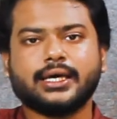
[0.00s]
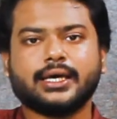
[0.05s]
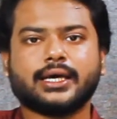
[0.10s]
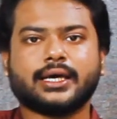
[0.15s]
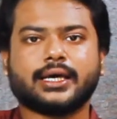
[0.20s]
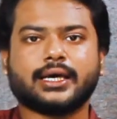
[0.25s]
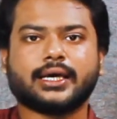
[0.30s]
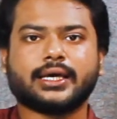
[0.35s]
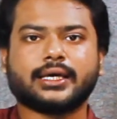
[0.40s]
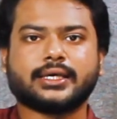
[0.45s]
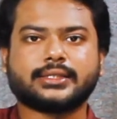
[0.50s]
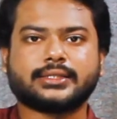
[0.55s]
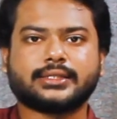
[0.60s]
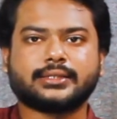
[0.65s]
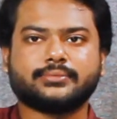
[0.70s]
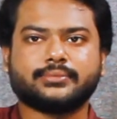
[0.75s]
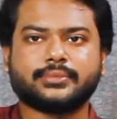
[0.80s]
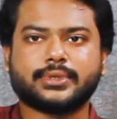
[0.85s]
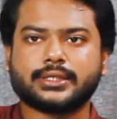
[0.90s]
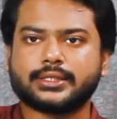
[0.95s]

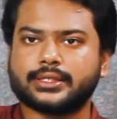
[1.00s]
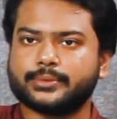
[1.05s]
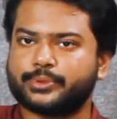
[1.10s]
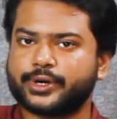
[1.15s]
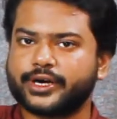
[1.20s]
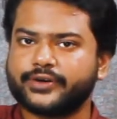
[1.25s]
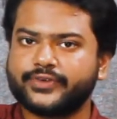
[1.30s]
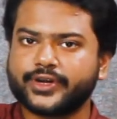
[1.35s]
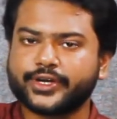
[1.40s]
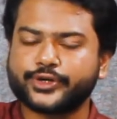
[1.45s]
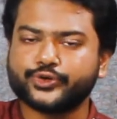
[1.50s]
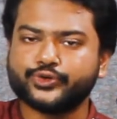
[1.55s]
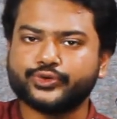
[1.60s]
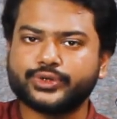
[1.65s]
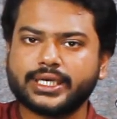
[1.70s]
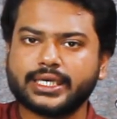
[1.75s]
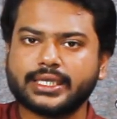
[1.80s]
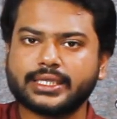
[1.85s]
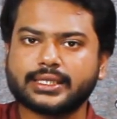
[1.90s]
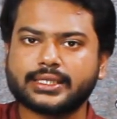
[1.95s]
the perfect
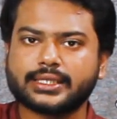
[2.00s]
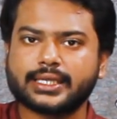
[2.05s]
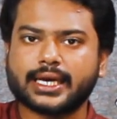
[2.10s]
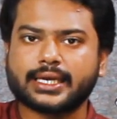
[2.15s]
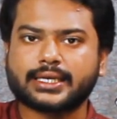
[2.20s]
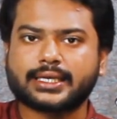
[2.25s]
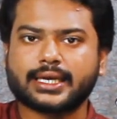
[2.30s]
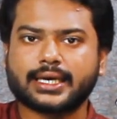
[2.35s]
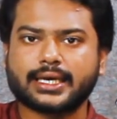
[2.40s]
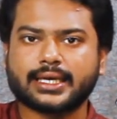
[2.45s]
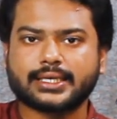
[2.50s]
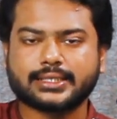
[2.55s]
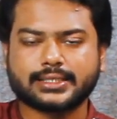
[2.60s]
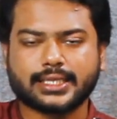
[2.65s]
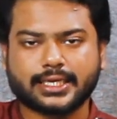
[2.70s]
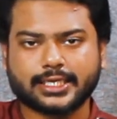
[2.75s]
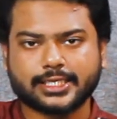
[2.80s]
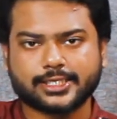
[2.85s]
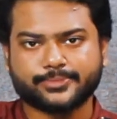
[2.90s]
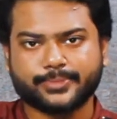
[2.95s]
routine
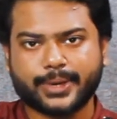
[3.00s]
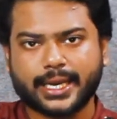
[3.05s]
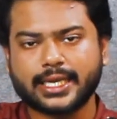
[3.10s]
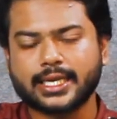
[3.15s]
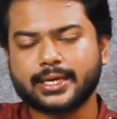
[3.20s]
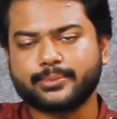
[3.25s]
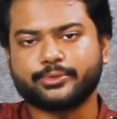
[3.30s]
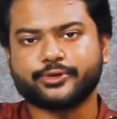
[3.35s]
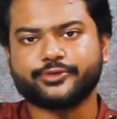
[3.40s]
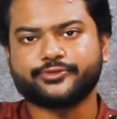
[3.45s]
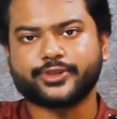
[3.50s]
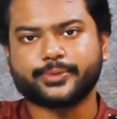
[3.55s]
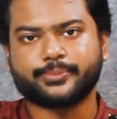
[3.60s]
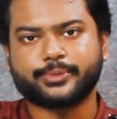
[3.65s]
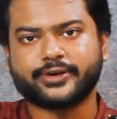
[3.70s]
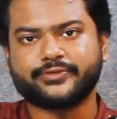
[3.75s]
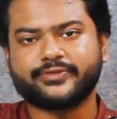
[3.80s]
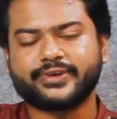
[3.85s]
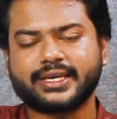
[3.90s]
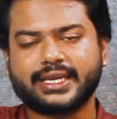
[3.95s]
that is made up of the
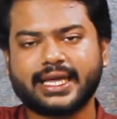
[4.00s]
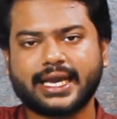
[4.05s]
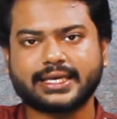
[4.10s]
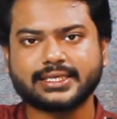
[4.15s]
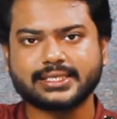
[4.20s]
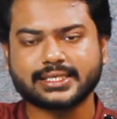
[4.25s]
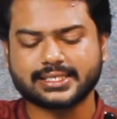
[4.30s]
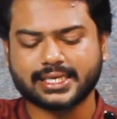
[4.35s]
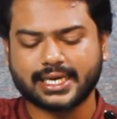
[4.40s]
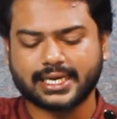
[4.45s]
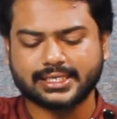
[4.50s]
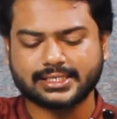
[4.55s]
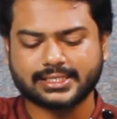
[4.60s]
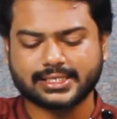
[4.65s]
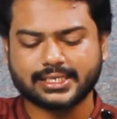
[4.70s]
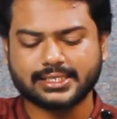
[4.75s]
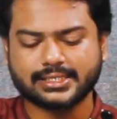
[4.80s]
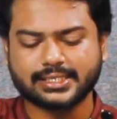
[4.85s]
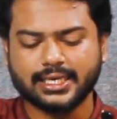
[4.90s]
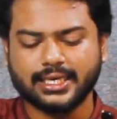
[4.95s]
perfect
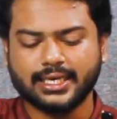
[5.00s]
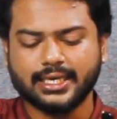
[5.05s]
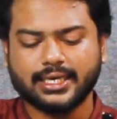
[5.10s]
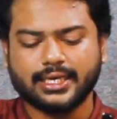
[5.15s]
exercises,